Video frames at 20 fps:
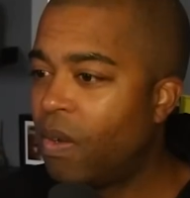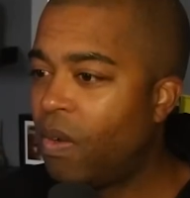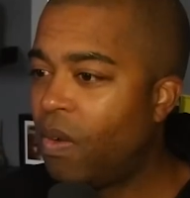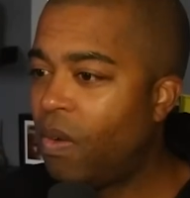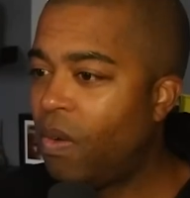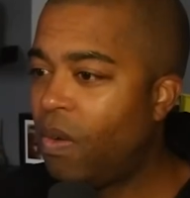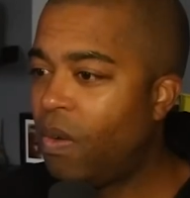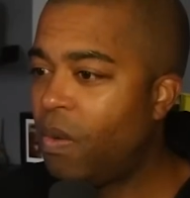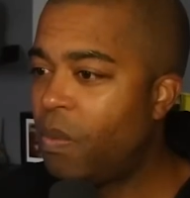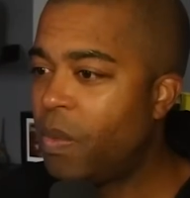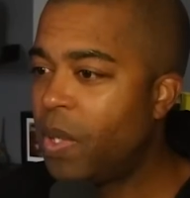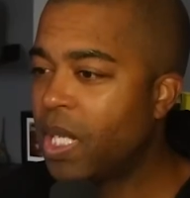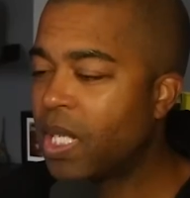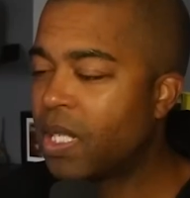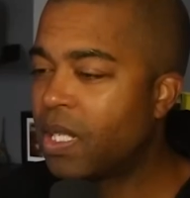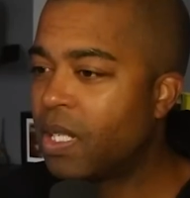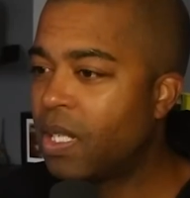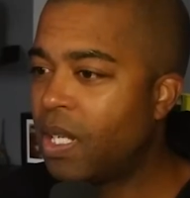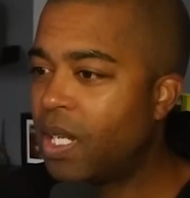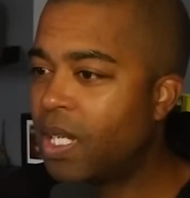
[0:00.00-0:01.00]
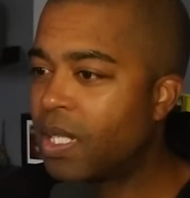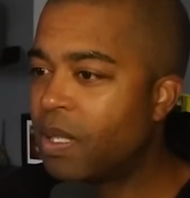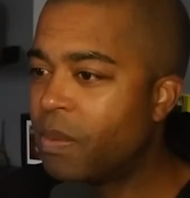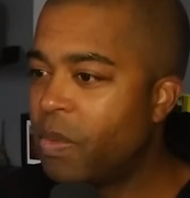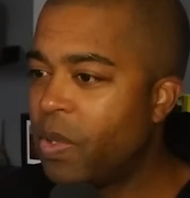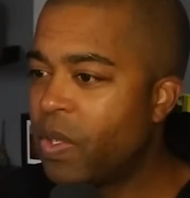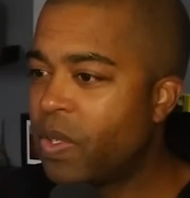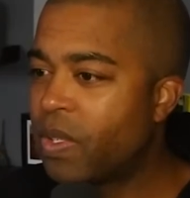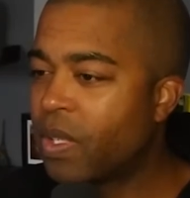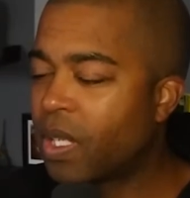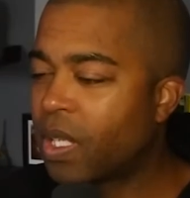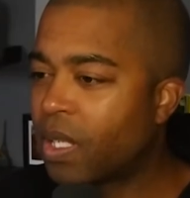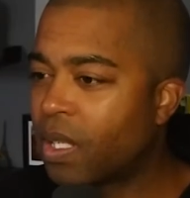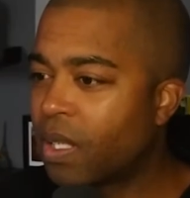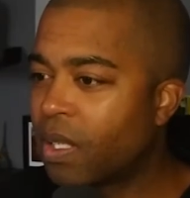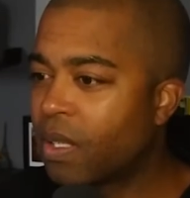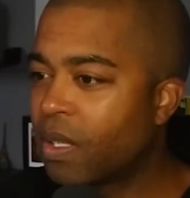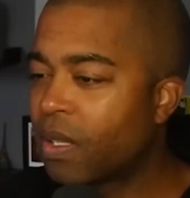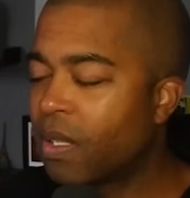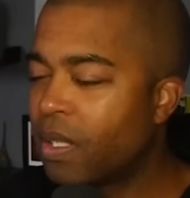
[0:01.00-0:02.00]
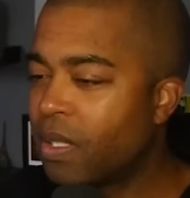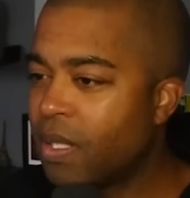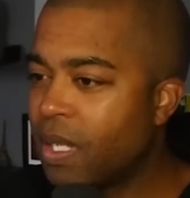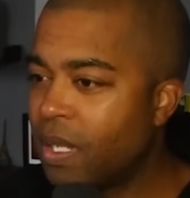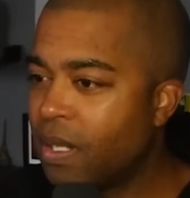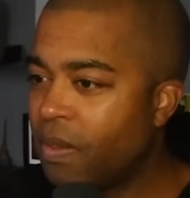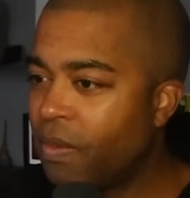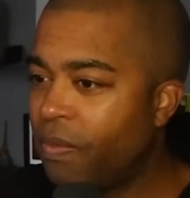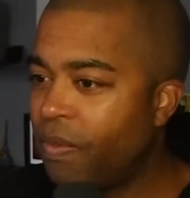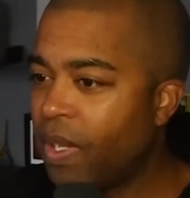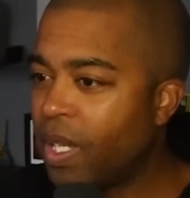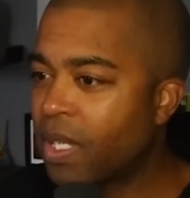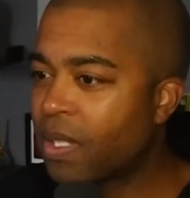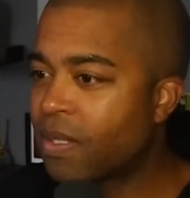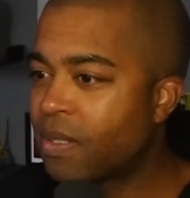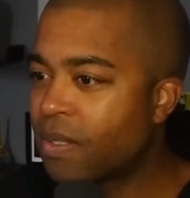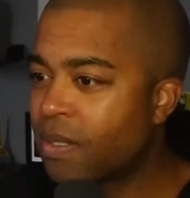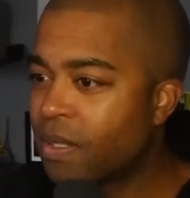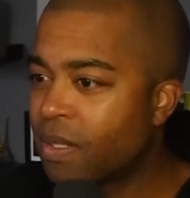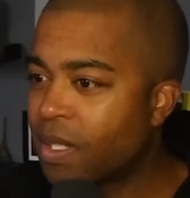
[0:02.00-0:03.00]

Oh my god, the music, the sound effects.